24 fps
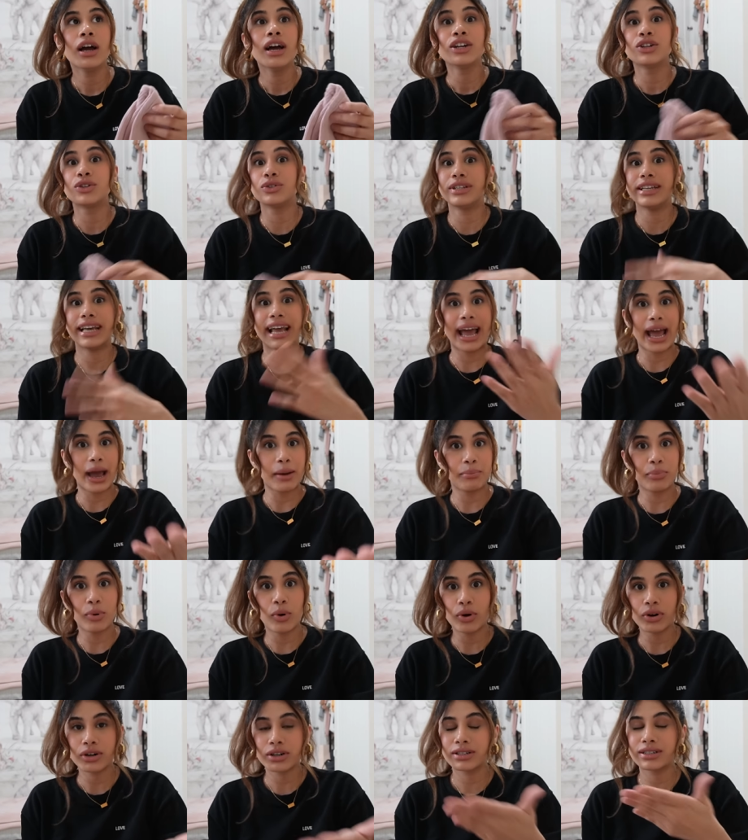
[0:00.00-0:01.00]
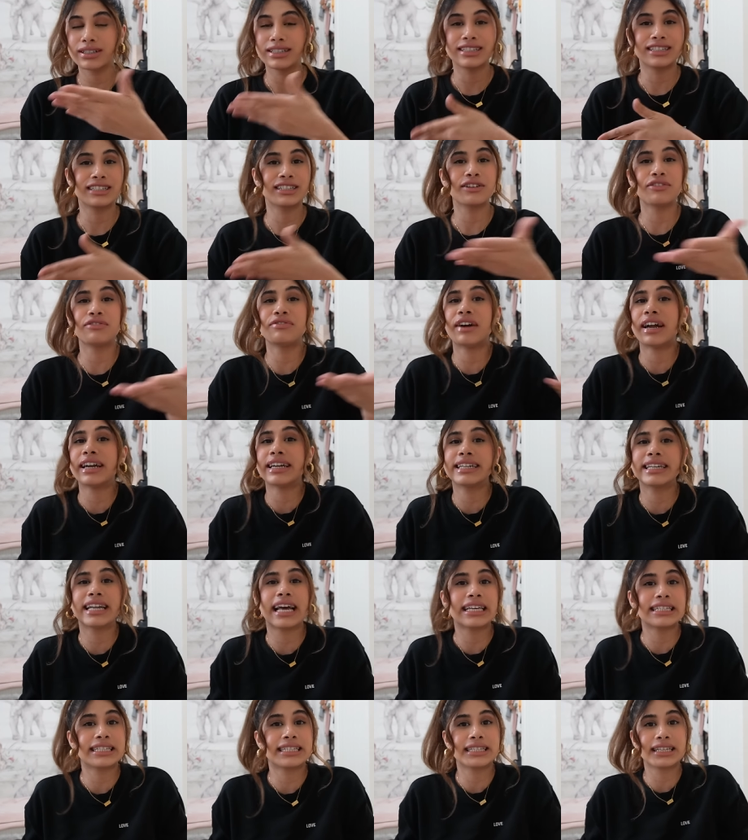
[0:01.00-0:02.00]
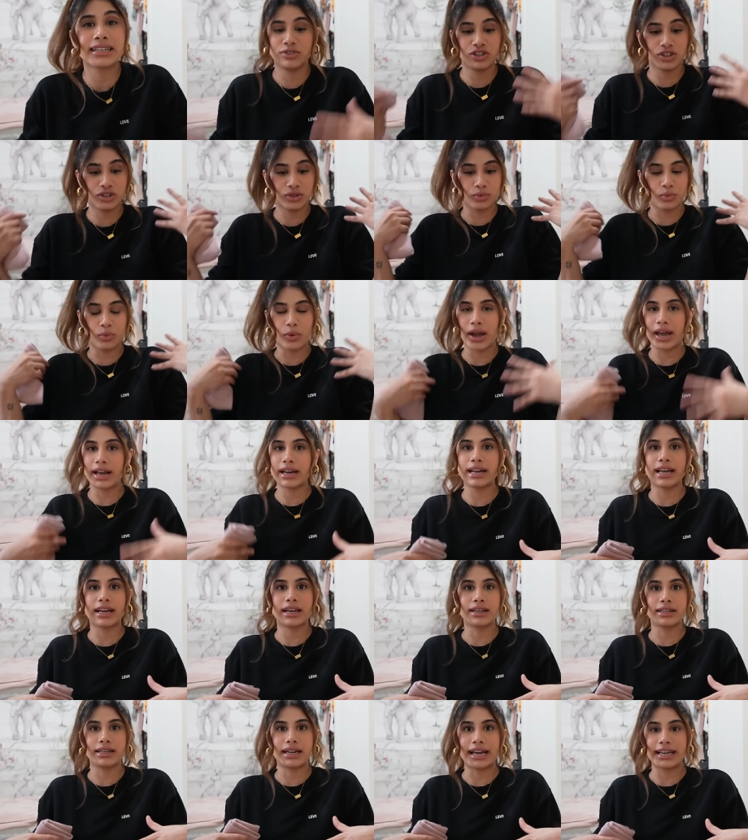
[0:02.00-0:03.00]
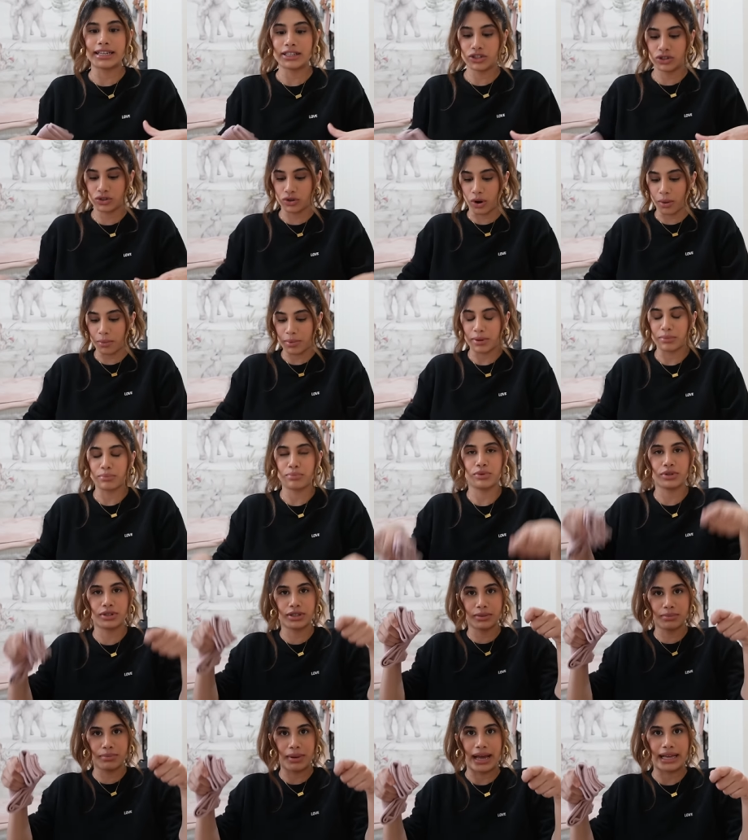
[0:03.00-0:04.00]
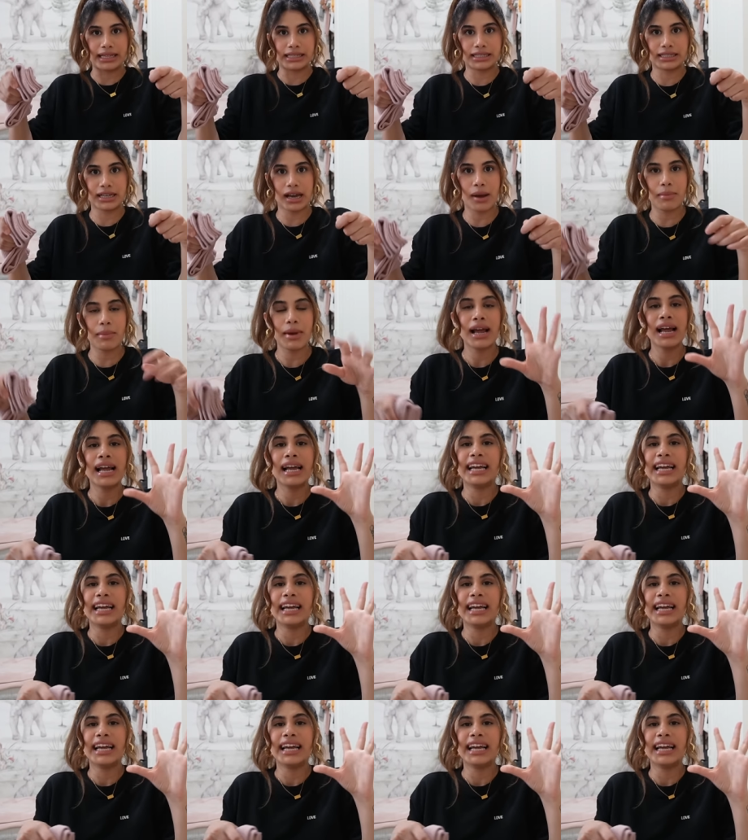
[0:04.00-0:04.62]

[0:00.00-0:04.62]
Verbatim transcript: to the airport this is a fantastic just wear like a nice top and put the pants up